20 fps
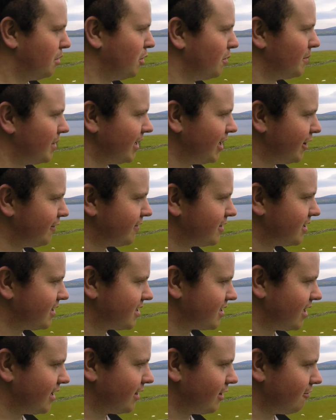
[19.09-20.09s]
pulled me over to the
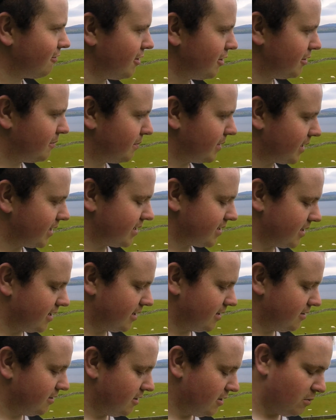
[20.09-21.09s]
side of the road because,
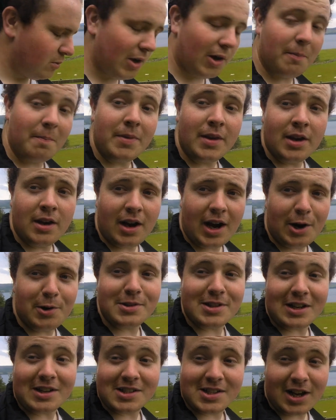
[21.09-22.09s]
I
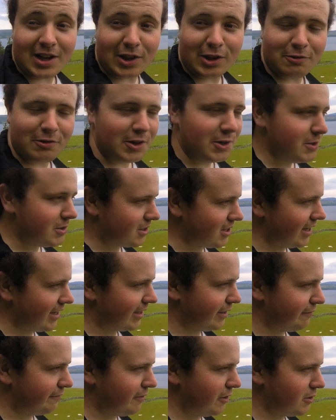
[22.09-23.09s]
was at the side of the road
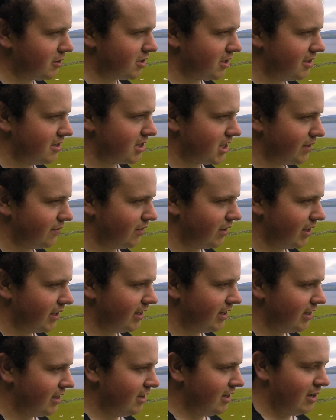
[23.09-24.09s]
taking photos of
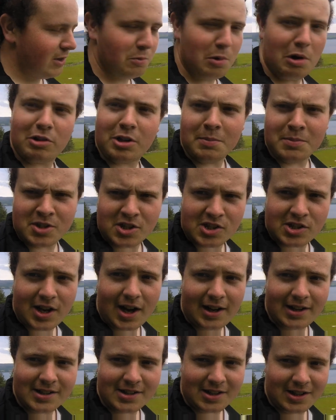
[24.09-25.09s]
the Welcome to
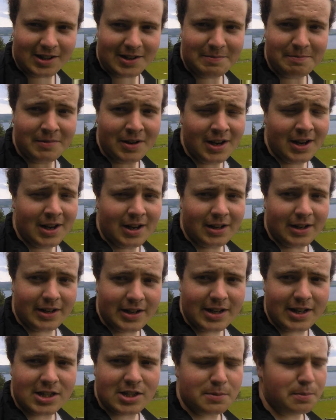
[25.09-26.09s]
Skye sign, and
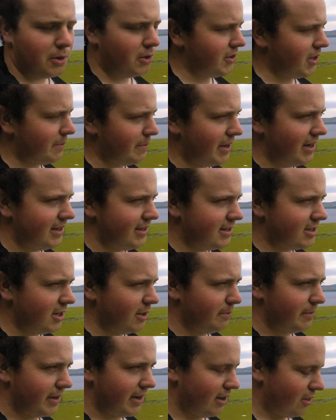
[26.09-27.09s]
he pulled up by and
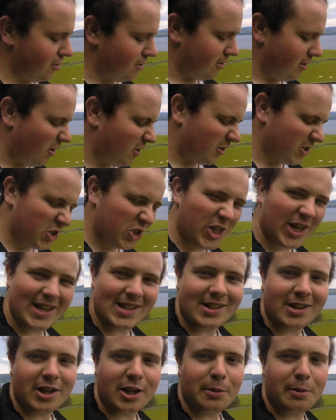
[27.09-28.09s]
stopped me. I thought, oh shit,
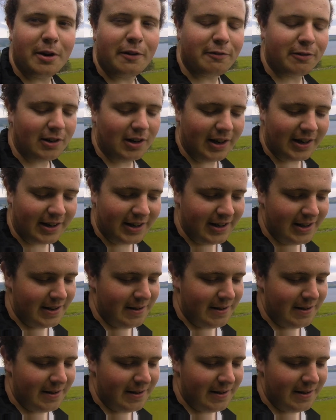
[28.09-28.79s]
he's gonna come over and like